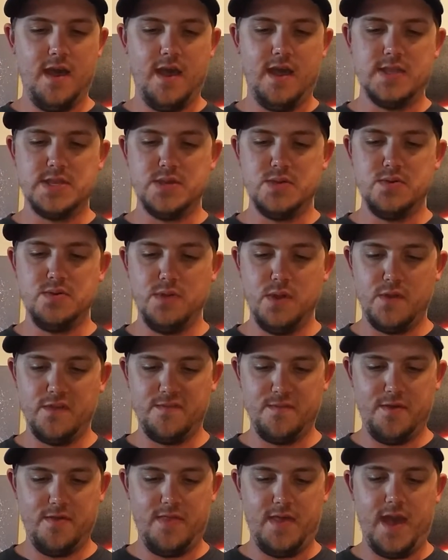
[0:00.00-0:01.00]
So who knows
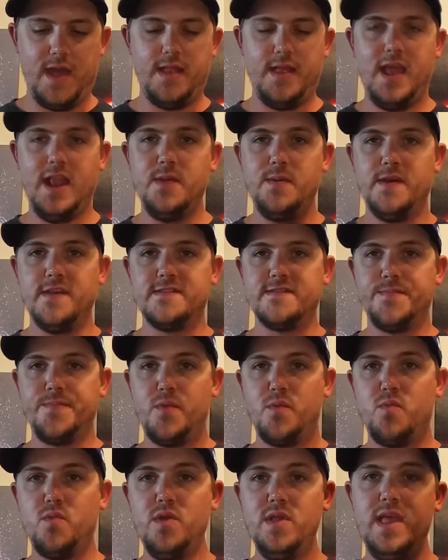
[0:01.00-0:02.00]
about that. Anyways,
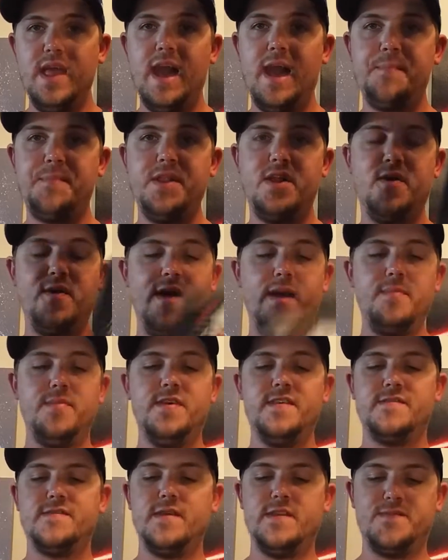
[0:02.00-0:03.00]
really happy to grab
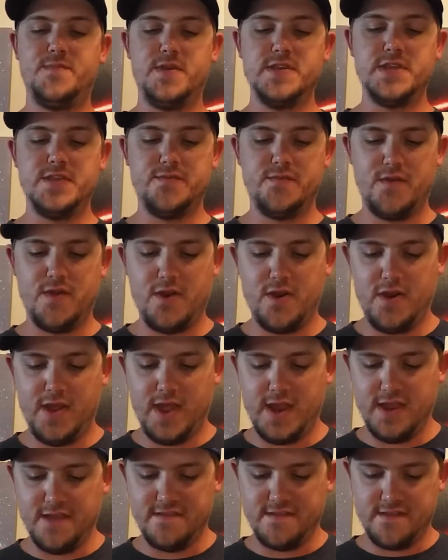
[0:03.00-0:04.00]
this, especially for her.
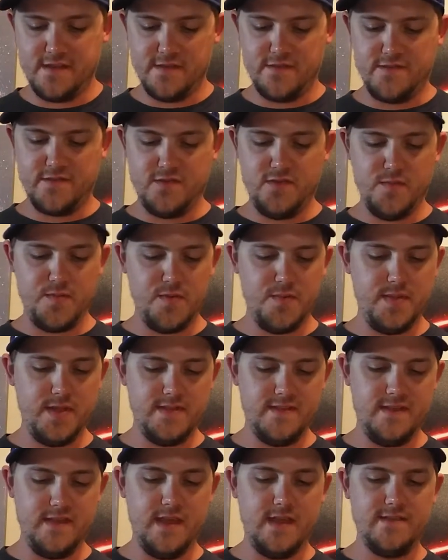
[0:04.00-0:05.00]
It is super
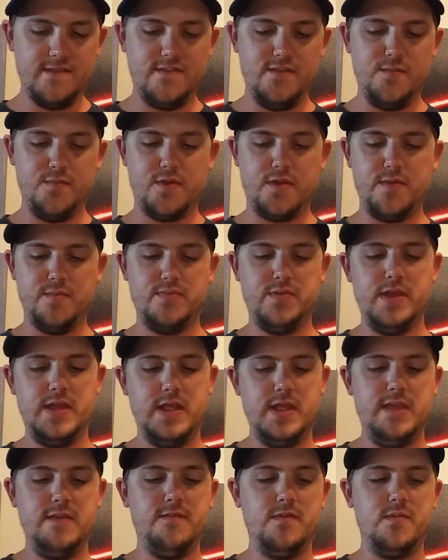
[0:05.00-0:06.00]
minty and super complete,
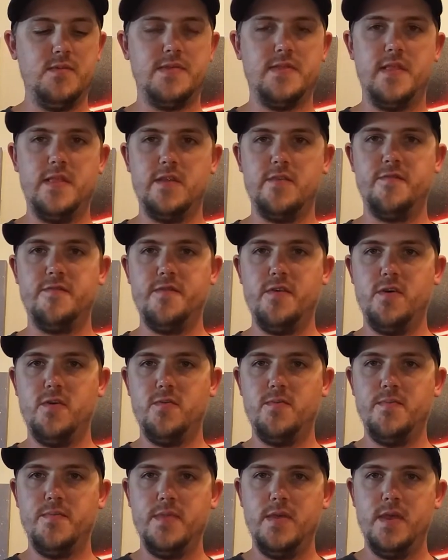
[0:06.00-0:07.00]
even with the little
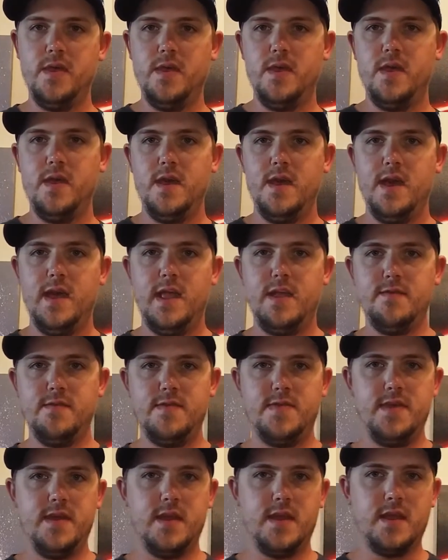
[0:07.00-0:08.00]
foam and
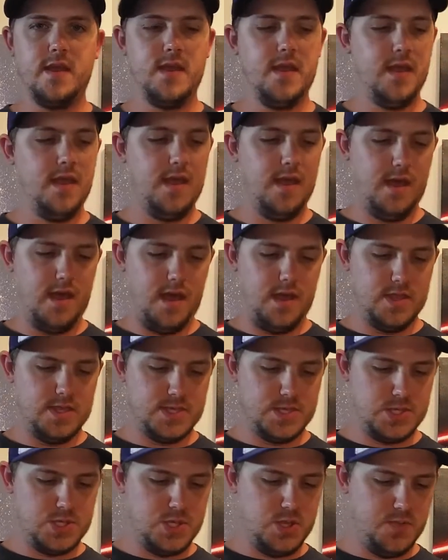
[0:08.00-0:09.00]
everything.
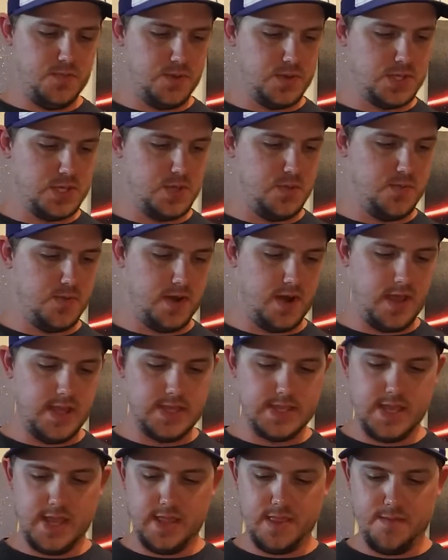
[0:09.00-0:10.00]
Super
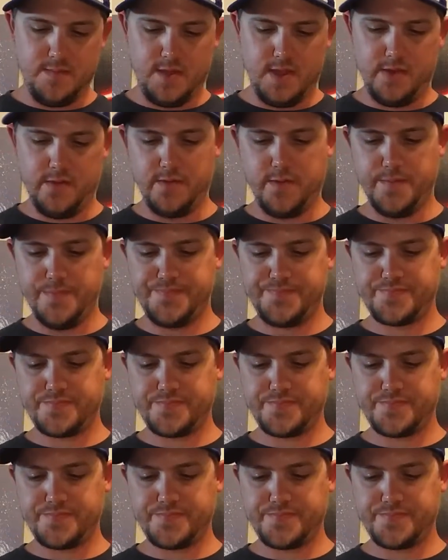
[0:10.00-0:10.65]
nice, and the manual.